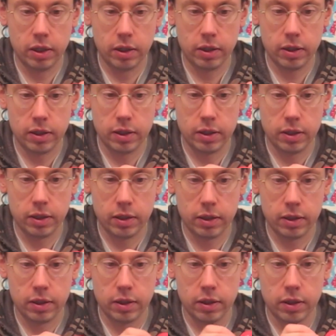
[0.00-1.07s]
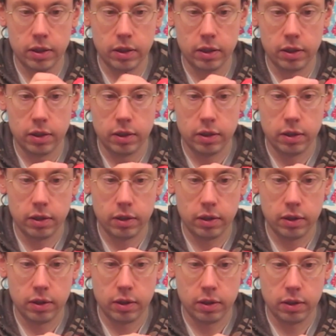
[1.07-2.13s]

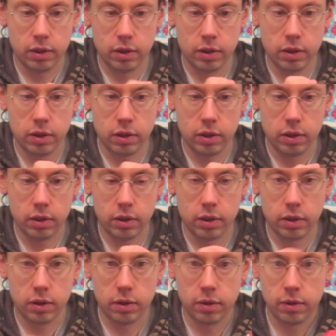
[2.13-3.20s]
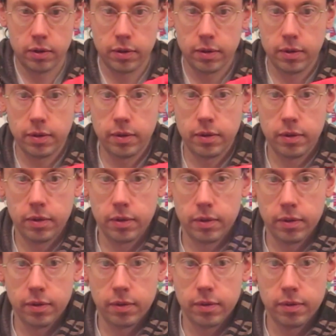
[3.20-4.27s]

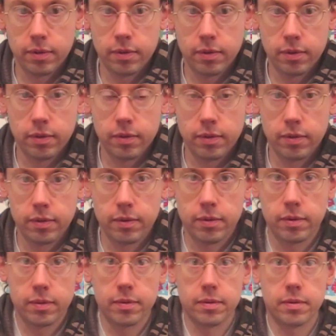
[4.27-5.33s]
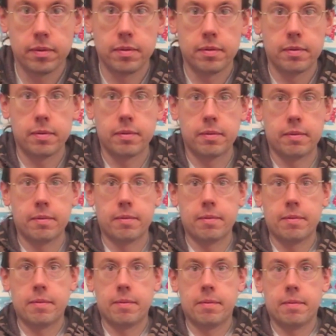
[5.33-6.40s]

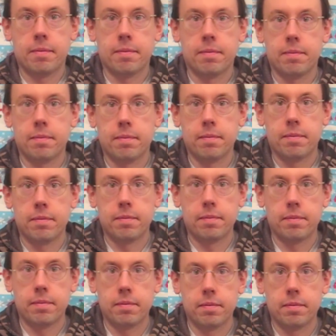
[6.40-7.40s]
(no one is talking)